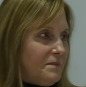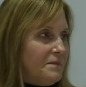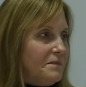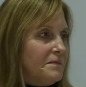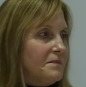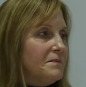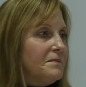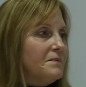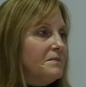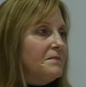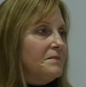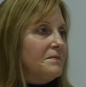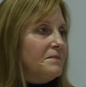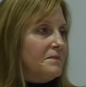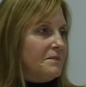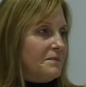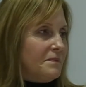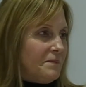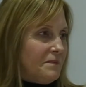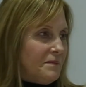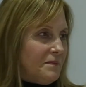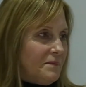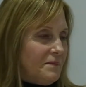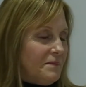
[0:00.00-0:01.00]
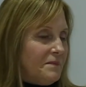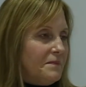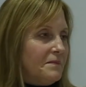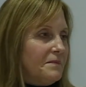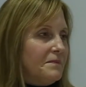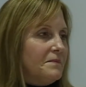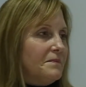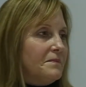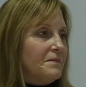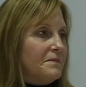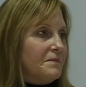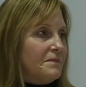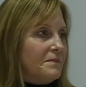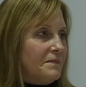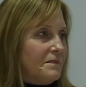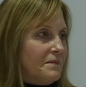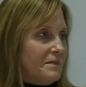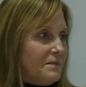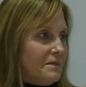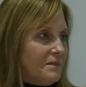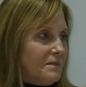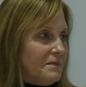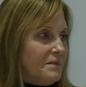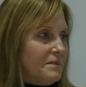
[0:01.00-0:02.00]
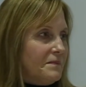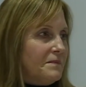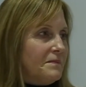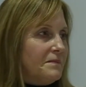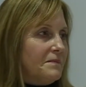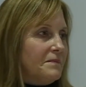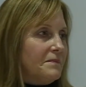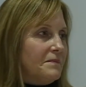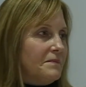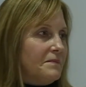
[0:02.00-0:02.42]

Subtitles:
(not speaking)